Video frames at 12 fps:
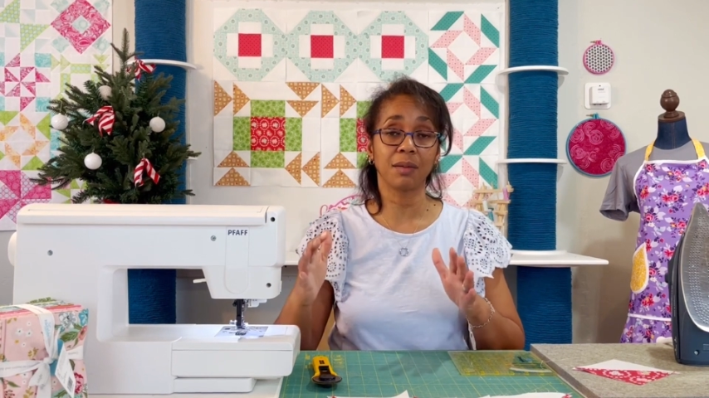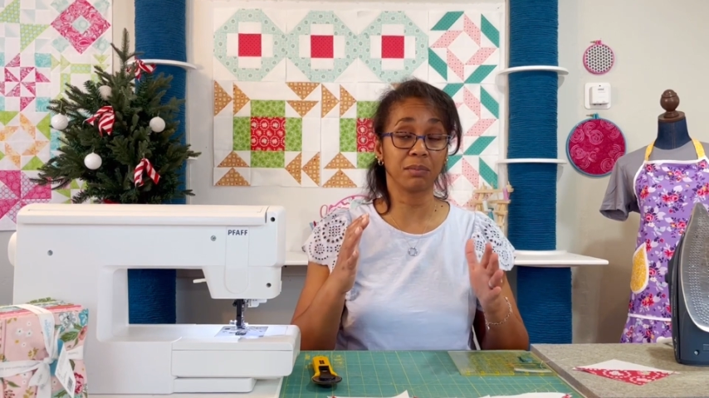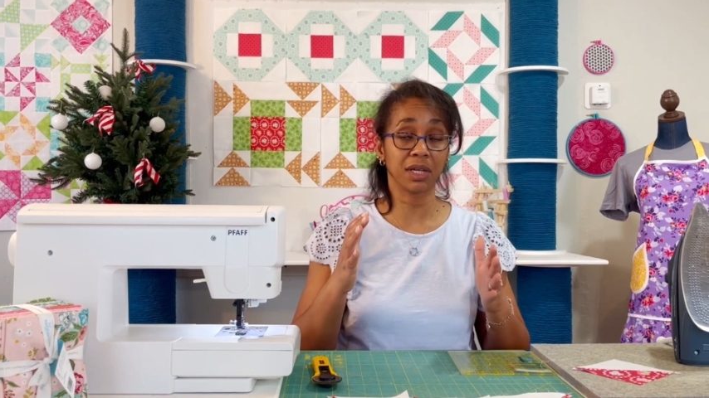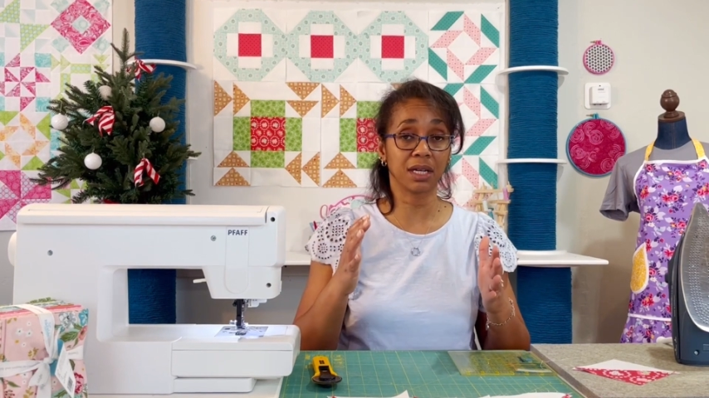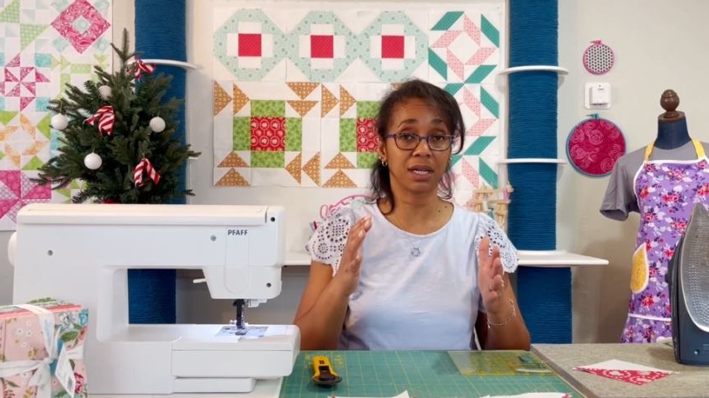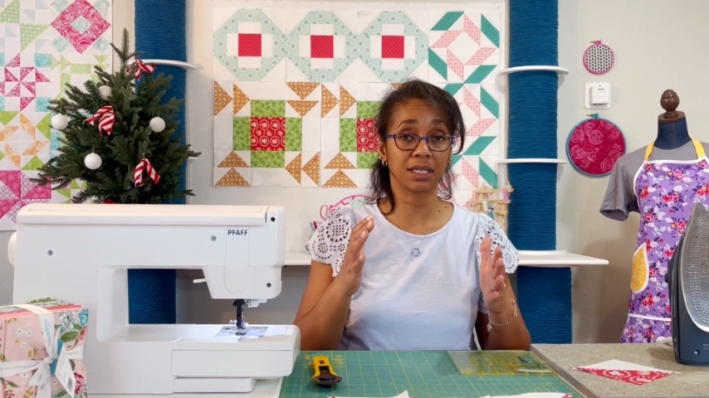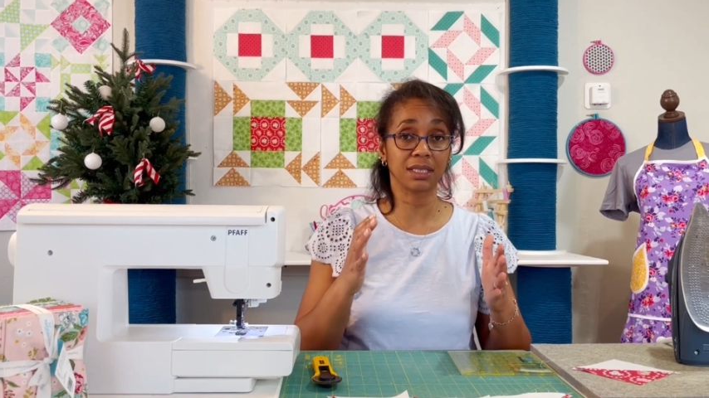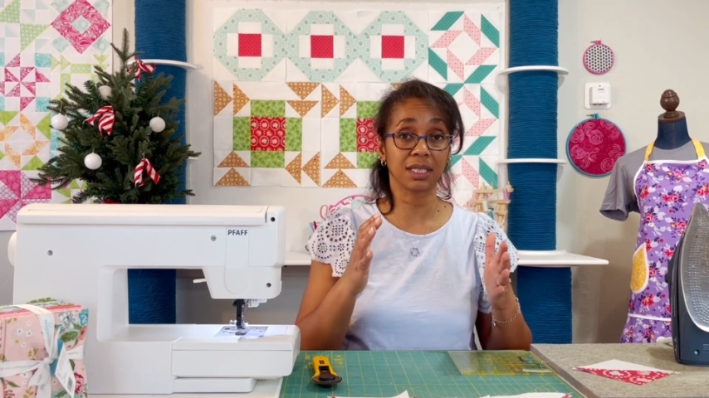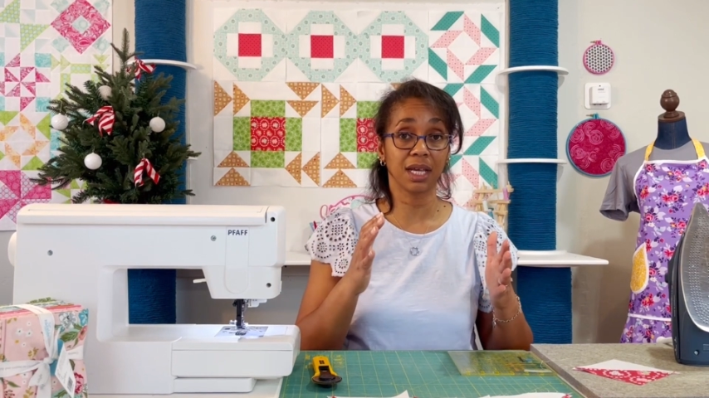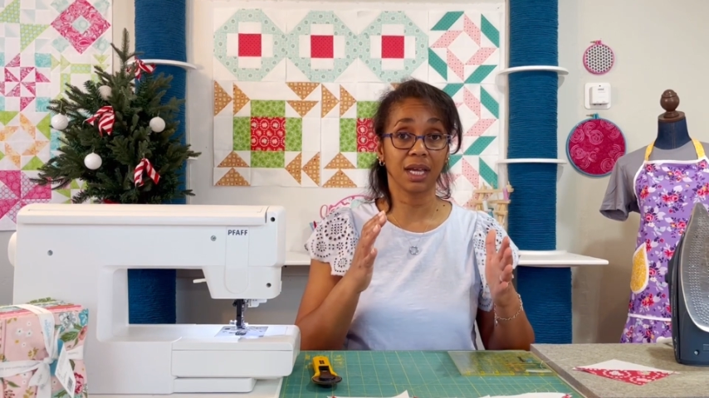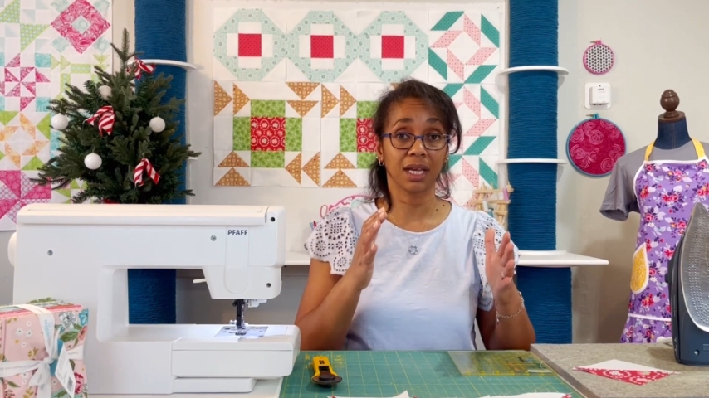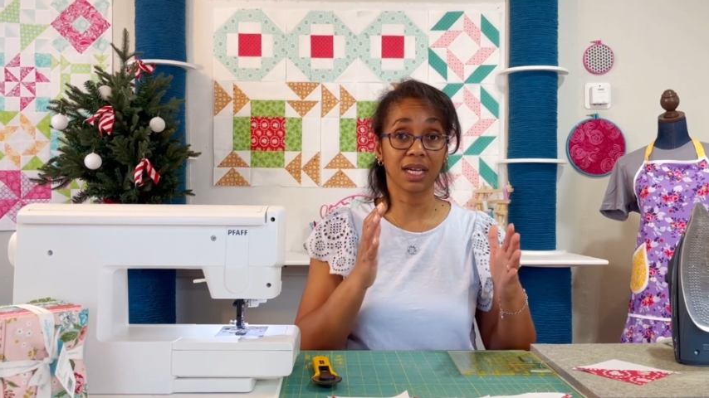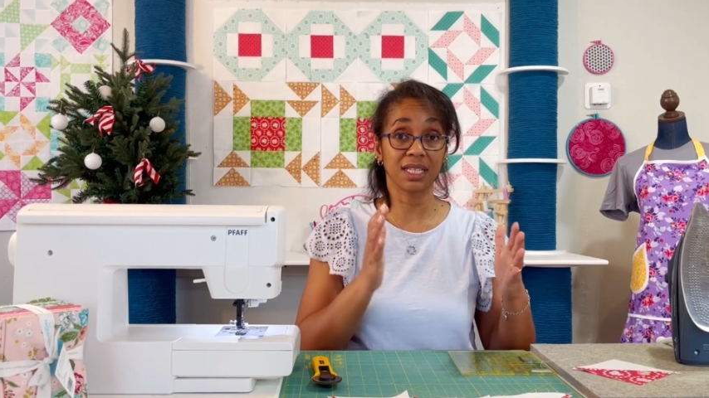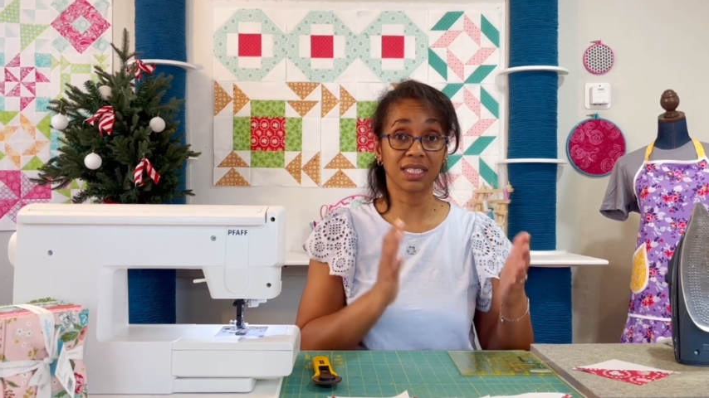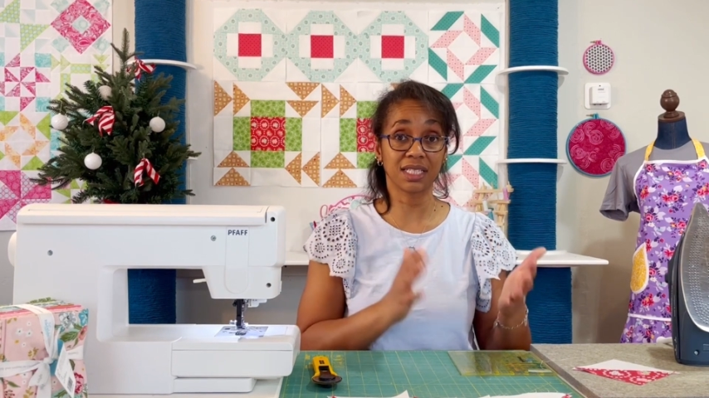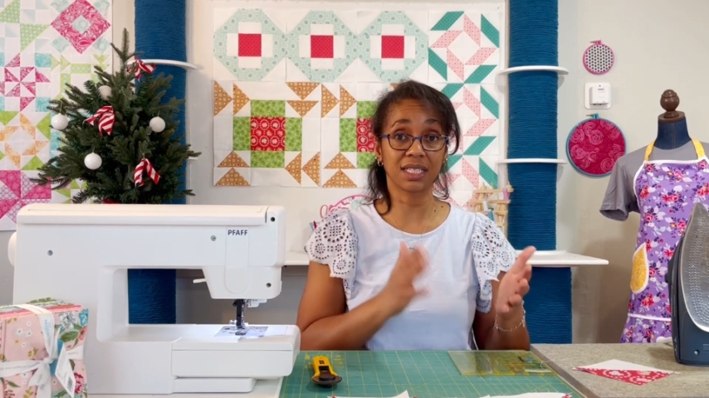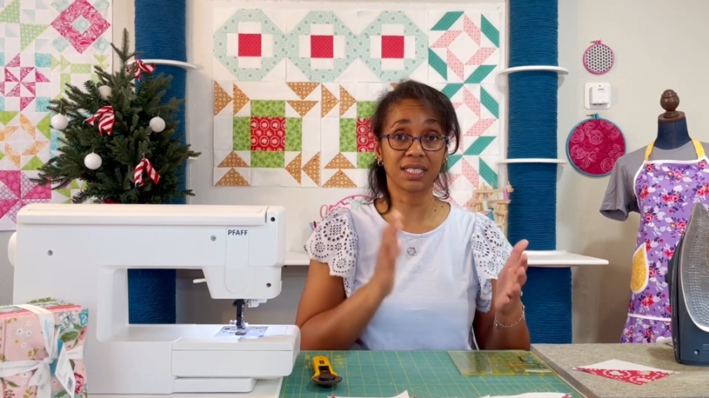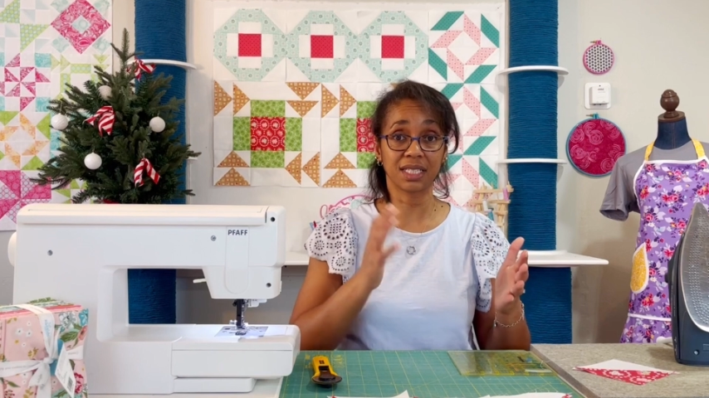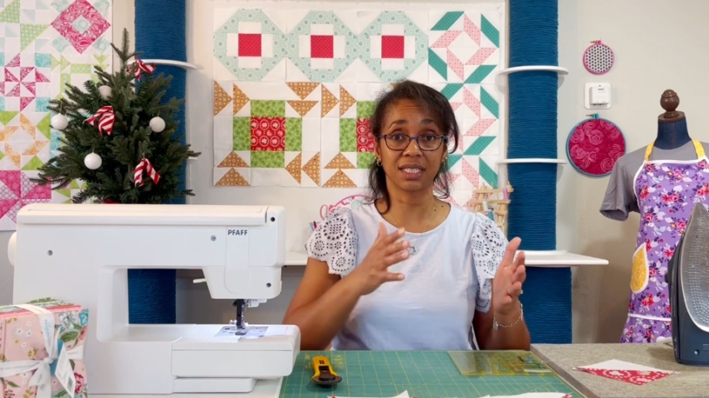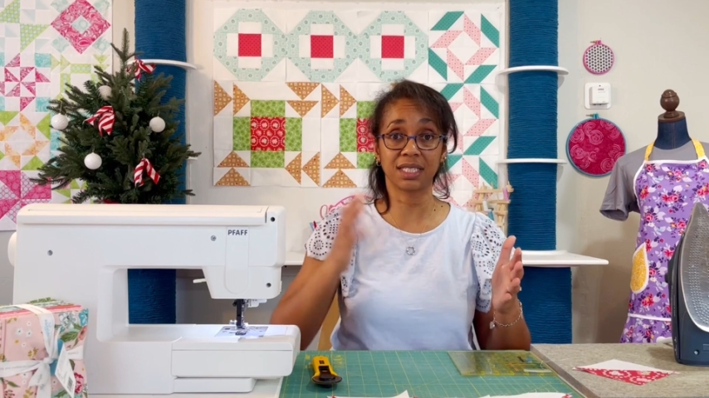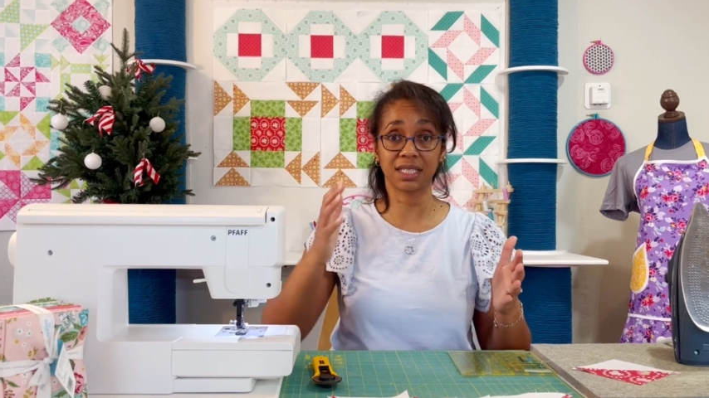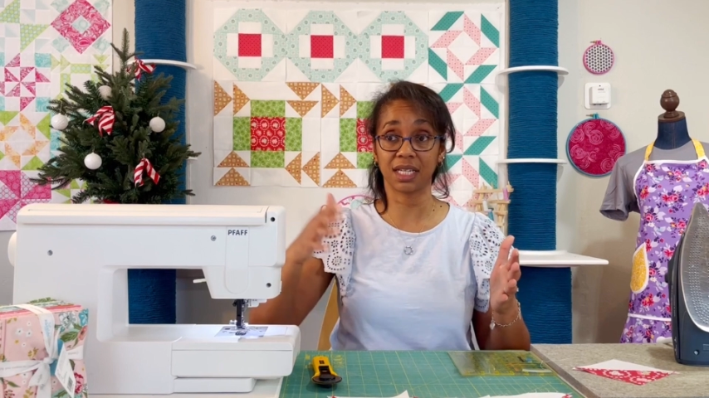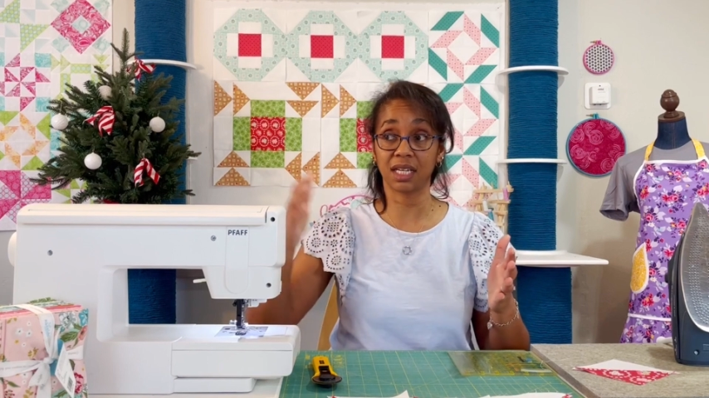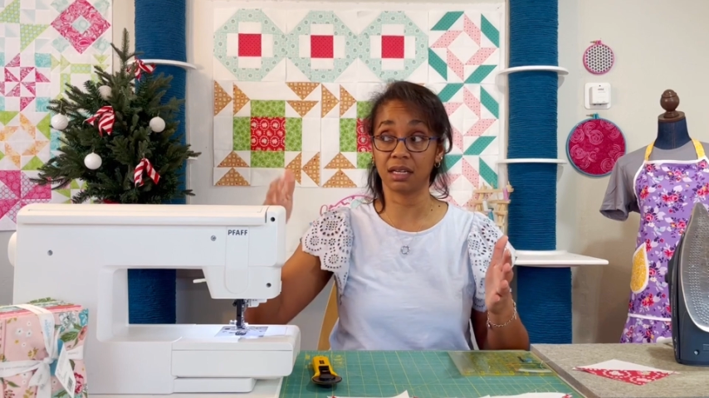because
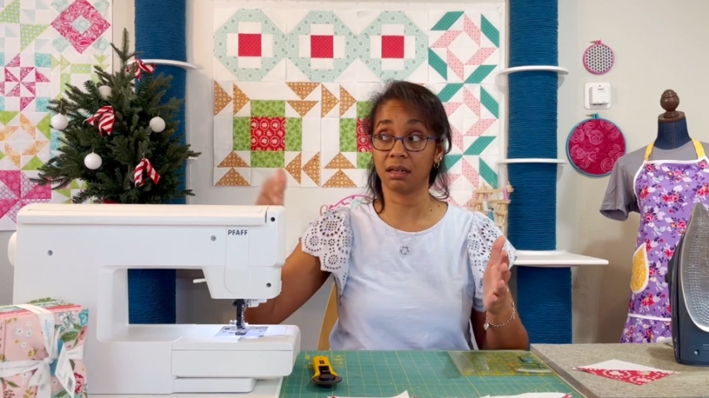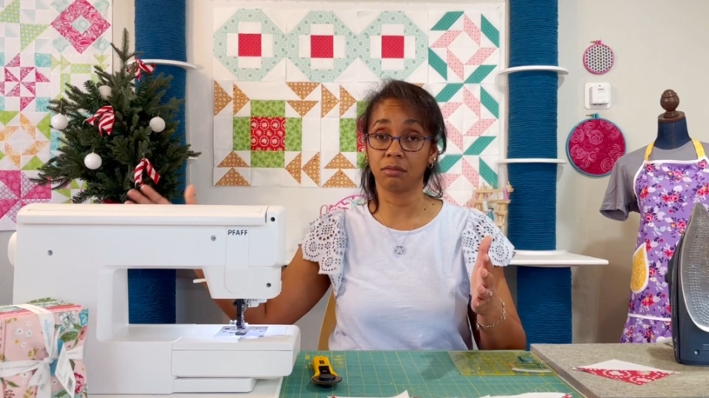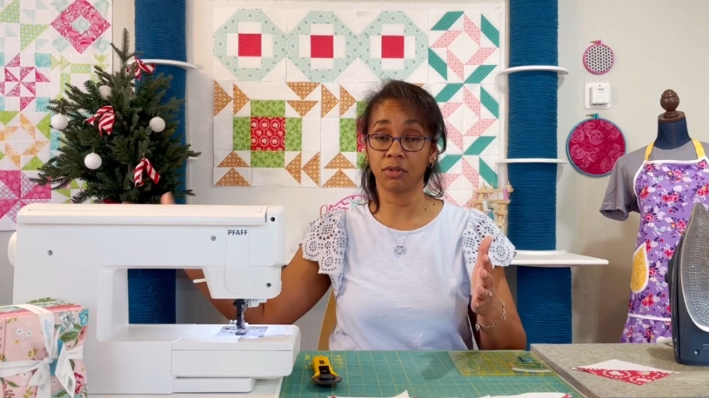consistency